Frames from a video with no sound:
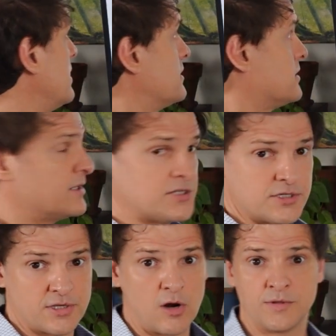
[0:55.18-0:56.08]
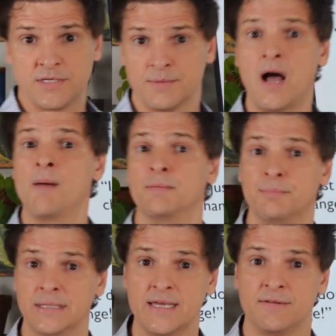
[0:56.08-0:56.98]
So let's just start with some common
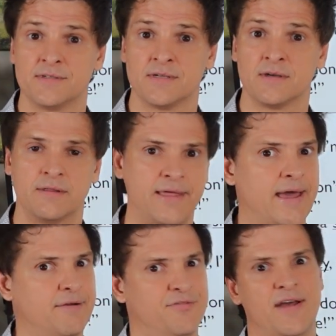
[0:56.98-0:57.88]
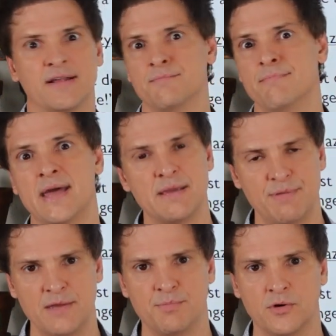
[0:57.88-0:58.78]
beliefs that affect many
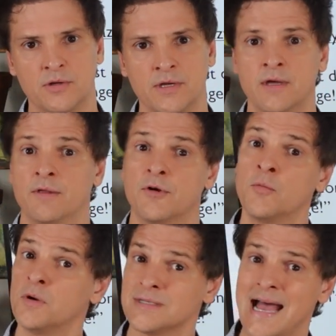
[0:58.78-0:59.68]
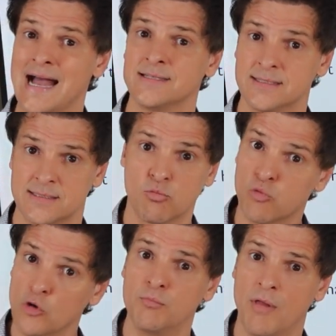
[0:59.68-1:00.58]
people. They almost act as
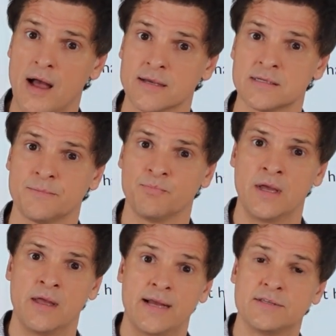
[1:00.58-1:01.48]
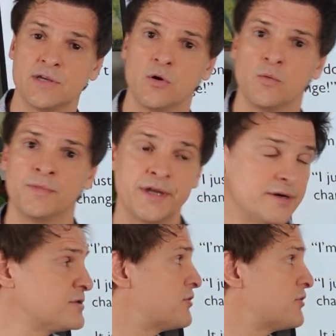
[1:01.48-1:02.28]
roadblocks. And so here's